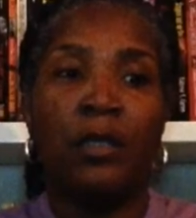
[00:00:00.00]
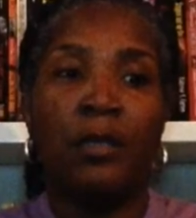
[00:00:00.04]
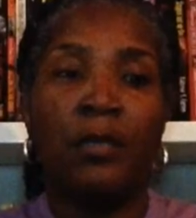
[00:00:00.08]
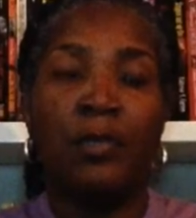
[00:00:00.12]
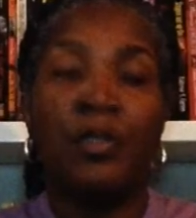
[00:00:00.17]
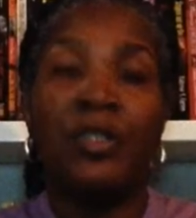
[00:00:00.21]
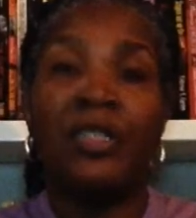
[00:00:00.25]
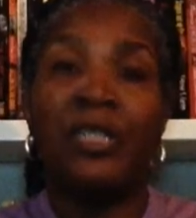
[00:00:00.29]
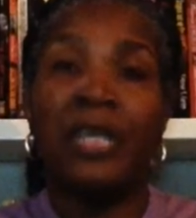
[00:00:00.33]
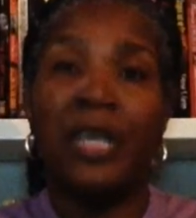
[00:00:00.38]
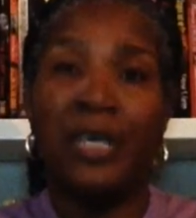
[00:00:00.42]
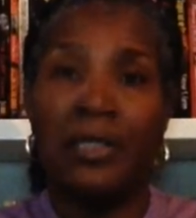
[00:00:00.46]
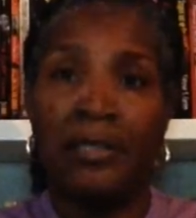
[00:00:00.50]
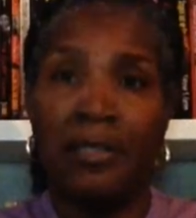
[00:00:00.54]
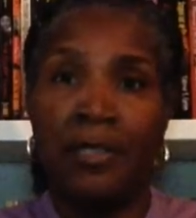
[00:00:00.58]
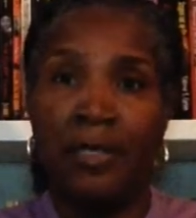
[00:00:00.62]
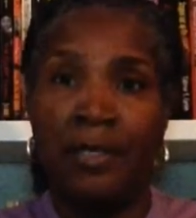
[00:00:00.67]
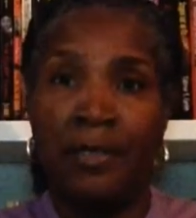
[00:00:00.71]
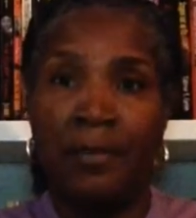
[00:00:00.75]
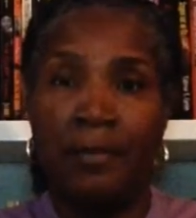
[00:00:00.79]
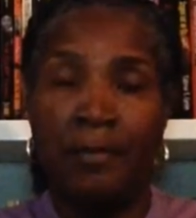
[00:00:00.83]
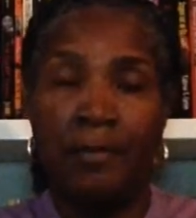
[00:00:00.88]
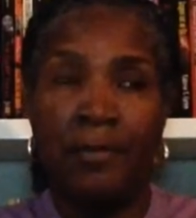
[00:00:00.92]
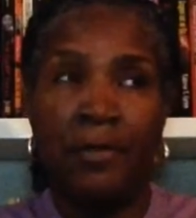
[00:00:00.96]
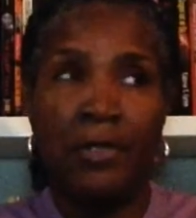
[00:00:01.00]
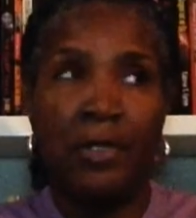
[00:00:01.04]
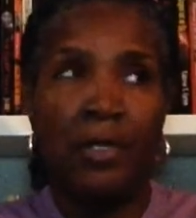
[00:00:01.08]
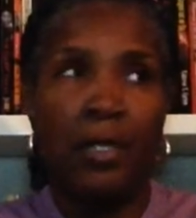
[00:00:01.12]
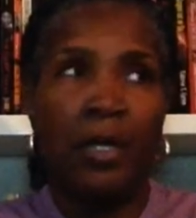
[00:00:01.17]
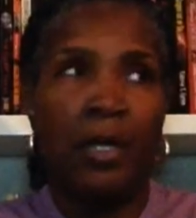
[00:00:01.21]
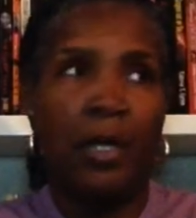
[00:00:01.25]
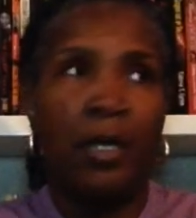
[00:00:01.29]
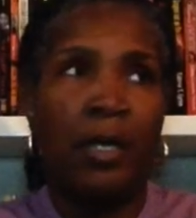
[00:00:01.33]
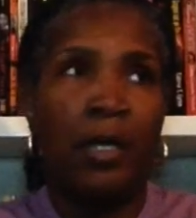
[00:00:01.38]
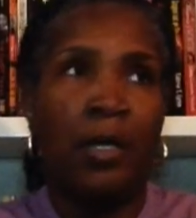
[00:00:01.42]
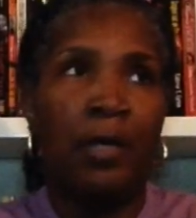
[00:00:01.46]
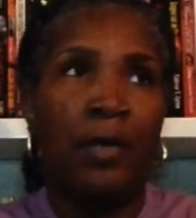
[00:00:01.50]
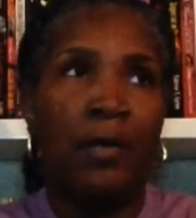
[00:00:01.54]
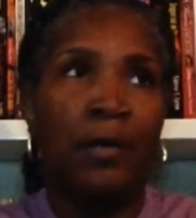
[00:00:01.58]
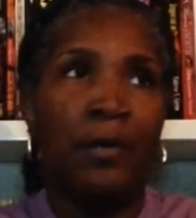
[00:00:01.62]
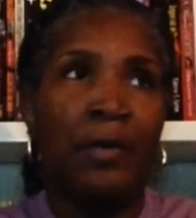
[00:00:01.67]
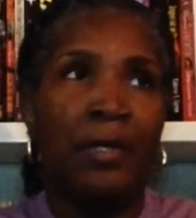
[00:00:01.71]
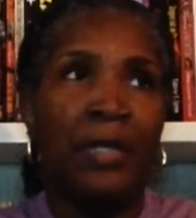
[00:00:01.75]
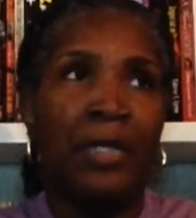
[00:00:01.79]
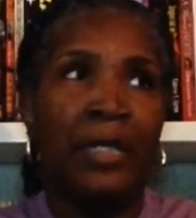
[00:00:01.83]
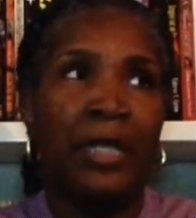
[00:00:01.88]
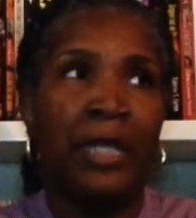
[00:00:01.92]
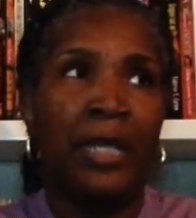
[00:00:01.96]
protected um,
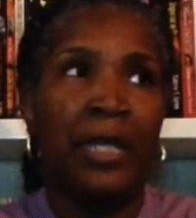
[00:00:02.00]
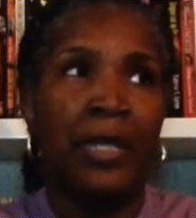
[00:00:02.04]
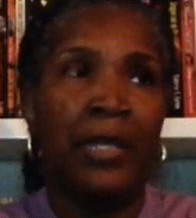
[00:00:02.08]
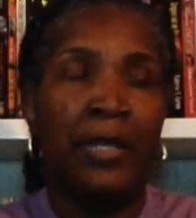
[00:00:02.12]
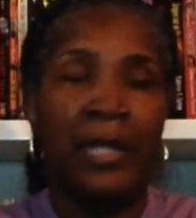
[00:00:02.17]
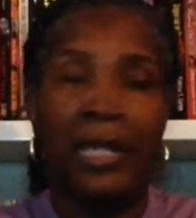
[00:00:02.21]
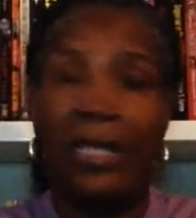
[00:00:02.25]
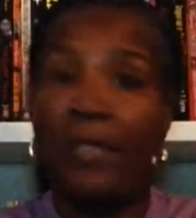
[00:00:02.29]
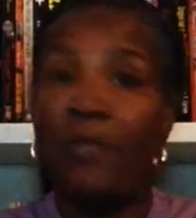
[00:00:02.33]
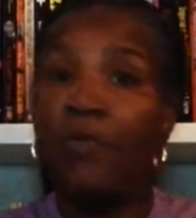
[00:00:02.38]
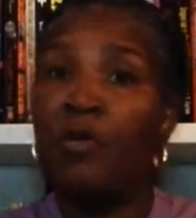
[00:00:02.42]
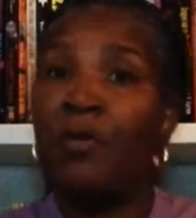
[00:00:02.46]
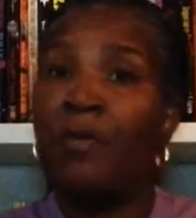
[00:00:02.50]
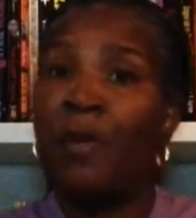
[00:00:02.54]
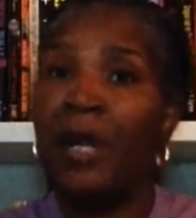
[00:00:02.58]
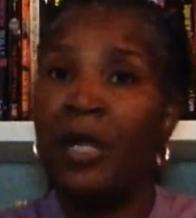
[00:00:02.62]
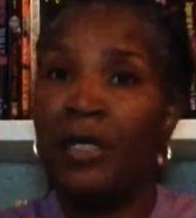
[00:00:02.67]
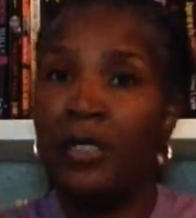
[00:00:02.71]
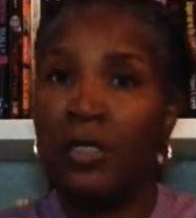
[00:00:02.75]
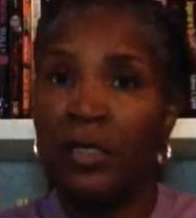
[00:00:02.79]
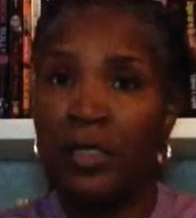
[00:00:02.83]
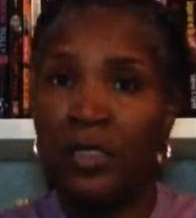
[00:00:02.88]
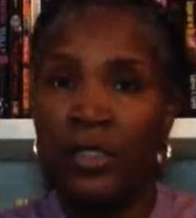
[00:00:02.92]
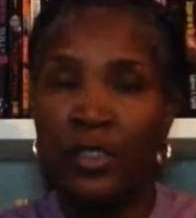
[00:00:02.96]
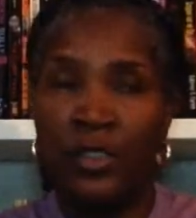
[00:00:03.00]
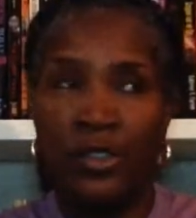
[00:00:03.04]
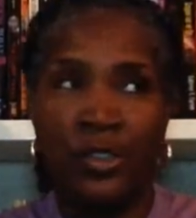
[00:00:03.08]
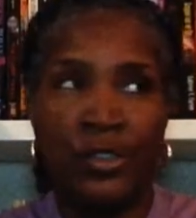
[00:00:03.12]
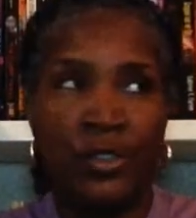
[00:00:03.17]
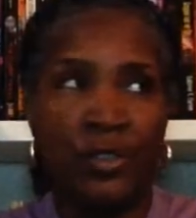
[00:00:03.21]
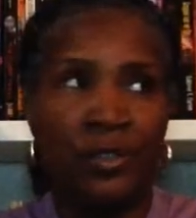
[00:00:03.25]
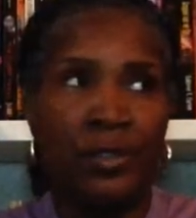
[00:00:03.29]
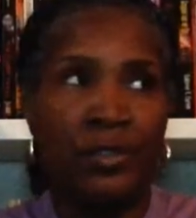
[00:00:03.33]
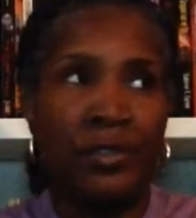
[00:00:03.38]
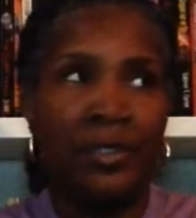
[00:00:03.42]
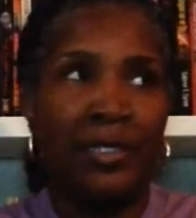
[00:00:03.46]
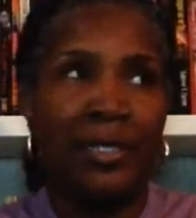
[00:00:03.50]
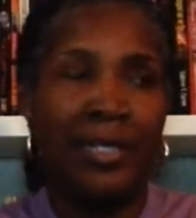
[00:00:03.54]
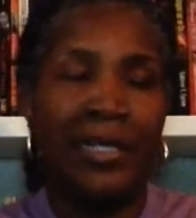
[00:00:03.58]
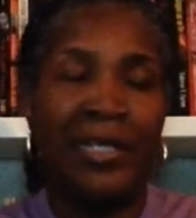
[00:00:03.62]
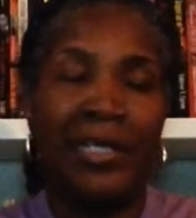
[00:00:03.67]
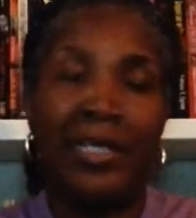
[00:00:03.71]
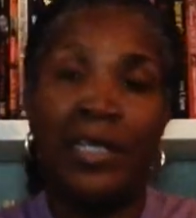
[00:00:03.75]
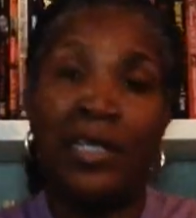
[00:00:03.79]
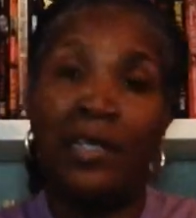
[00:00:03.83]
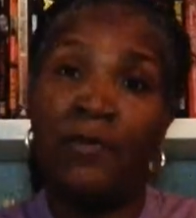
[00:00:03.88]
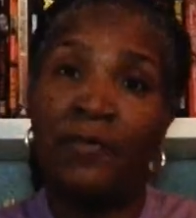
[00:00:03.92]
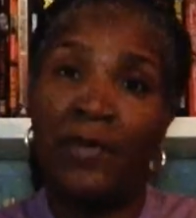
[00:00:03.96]
and, and they knew about Elisha, and
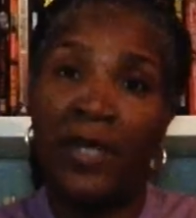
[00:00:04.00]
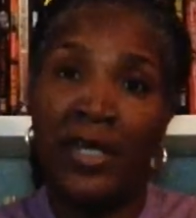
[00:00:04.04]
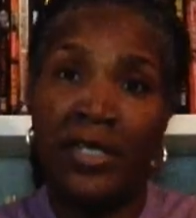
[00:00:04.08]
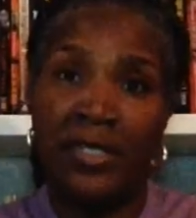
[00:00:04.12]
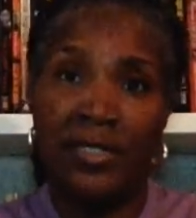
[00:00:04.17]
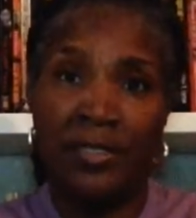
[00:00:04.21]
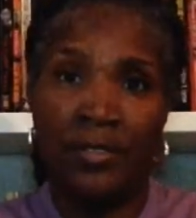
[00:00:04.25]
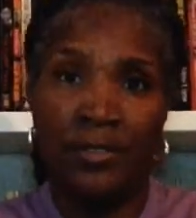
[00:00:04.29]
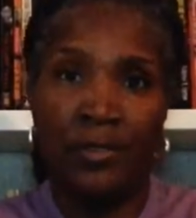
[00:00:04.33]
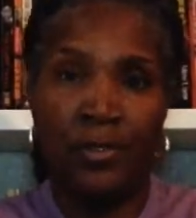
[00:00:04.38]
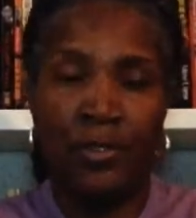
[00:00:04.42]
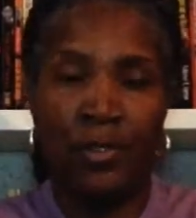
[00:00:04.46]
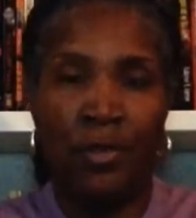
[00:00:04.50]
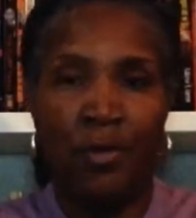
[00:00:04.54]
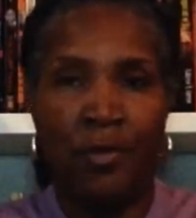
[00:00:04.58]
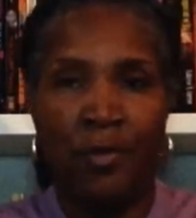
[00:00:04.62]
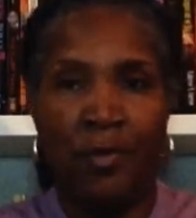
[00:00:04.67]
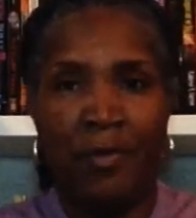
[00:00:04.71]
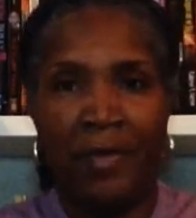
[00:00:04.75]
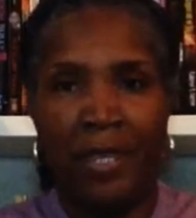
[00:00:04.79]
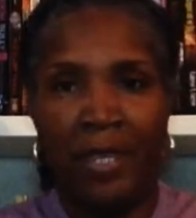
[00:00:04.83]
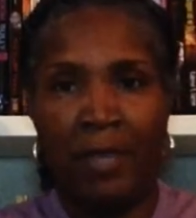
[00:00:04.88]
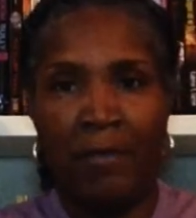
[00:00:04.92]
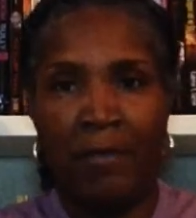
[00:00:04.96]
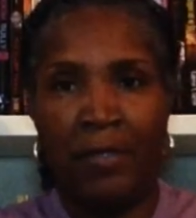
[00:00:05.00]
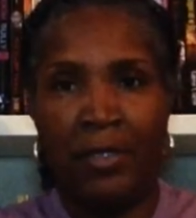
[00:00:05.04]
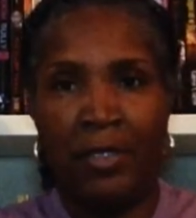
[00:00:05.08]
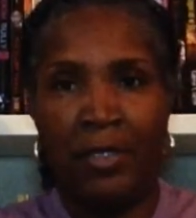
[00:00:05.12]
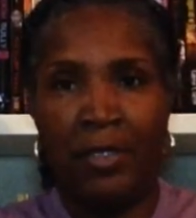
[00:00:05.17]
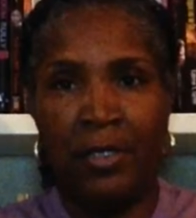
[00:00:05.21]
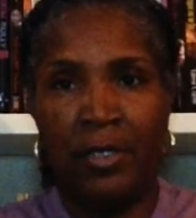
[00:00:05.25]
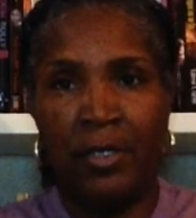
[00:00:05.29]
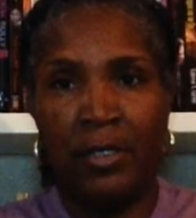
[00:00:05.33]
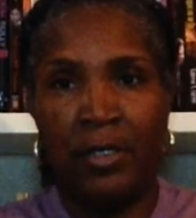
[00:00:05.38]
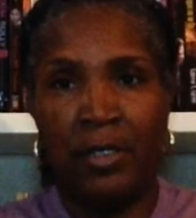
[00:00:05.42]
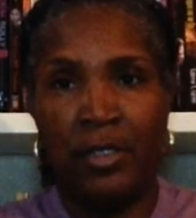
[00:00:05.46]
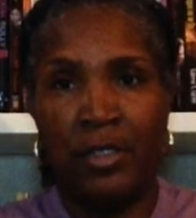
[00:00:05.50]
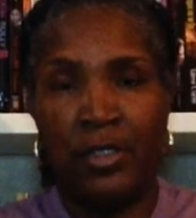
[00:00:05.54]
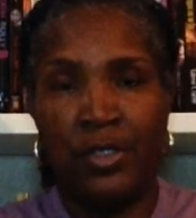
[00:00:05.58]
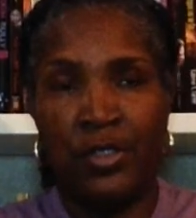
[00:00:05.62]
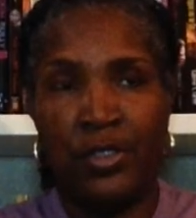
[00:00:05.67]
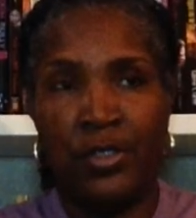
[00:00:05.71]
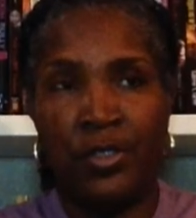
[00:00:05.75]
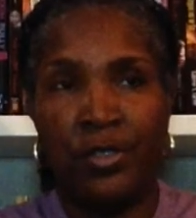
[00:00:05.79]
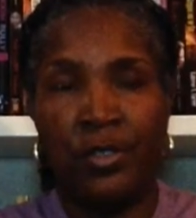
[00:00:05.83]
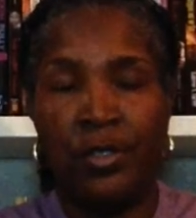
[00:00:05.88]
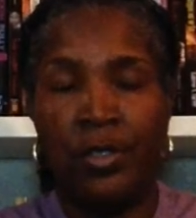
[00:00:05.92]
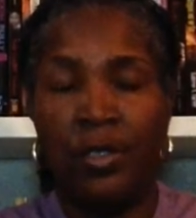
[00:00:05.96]
he advised her to go and marry
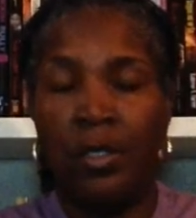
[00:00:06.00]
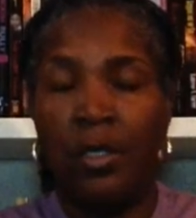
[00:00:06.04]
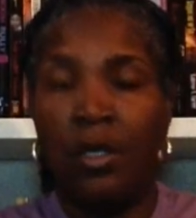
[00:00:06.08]
Elisha,